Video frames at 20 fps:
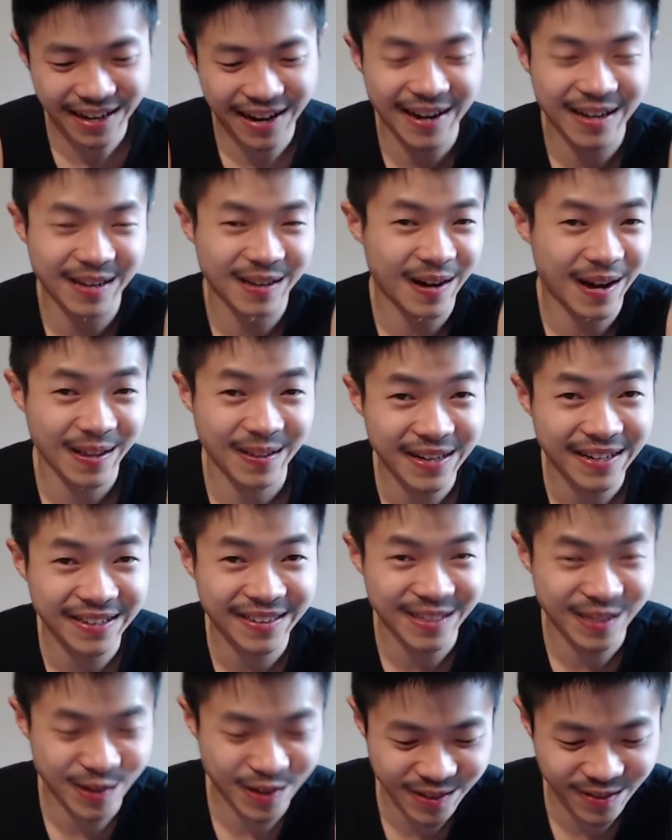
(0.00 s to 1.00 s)
I like
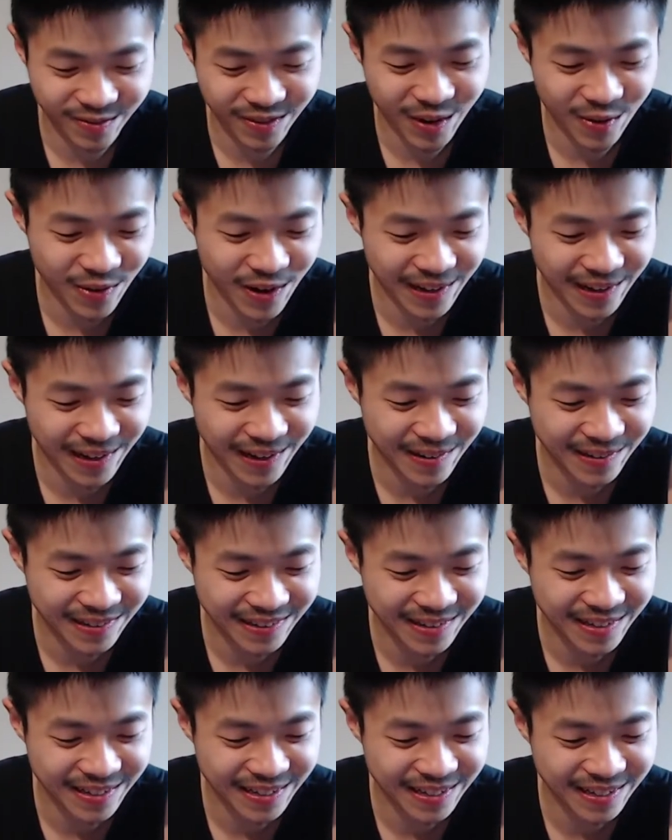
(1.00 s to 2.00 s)
this because if they run out,
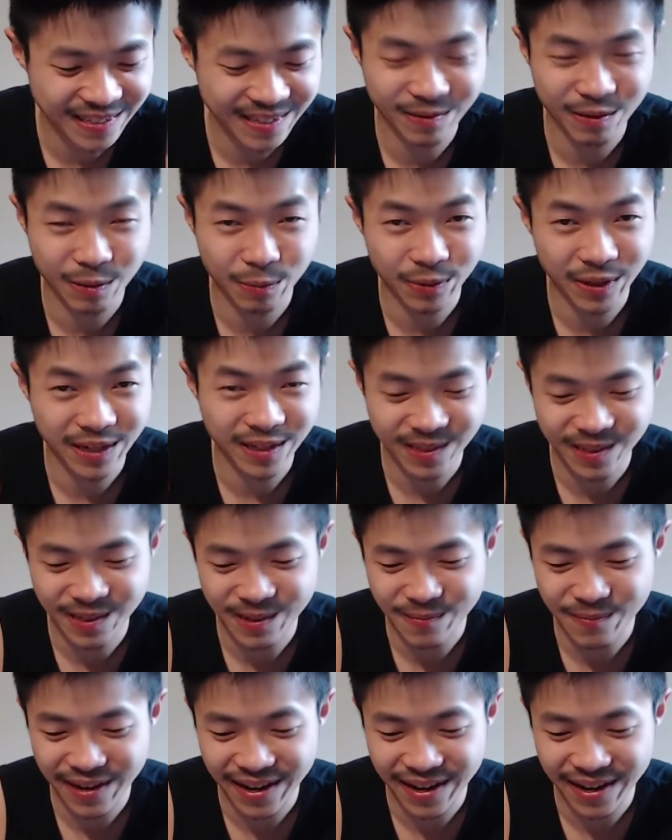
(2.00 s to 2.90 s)
you can easily replace them.